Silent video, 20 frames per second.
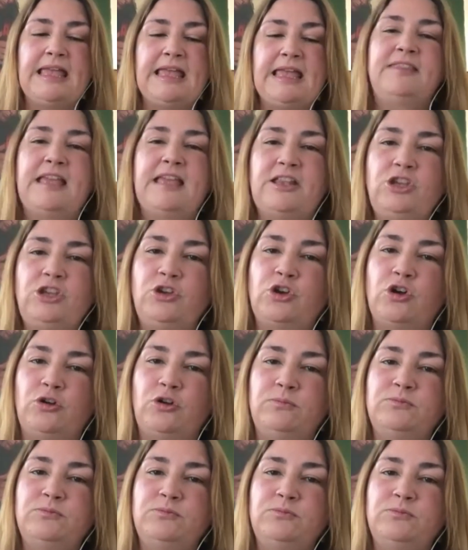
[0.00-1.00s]
Then you
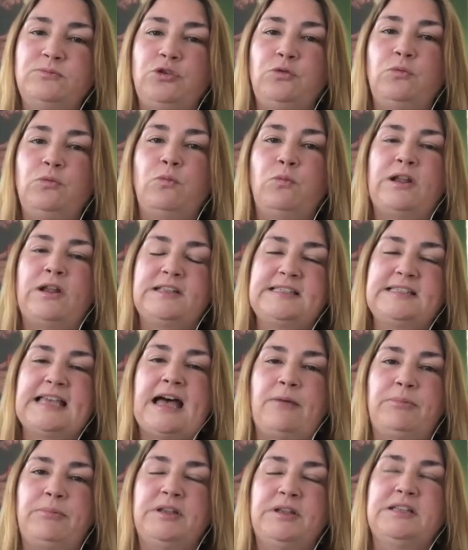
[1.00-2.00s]
come to what has
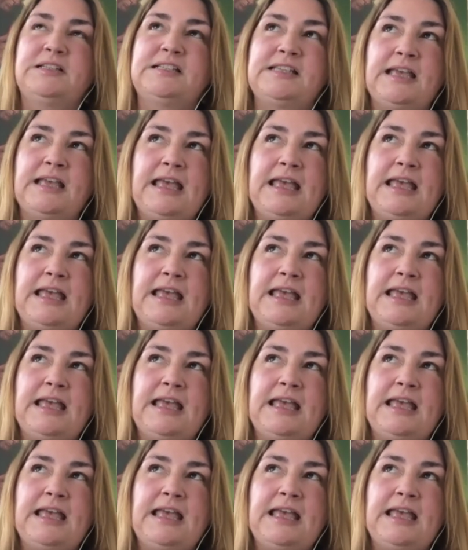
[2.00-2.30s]
happened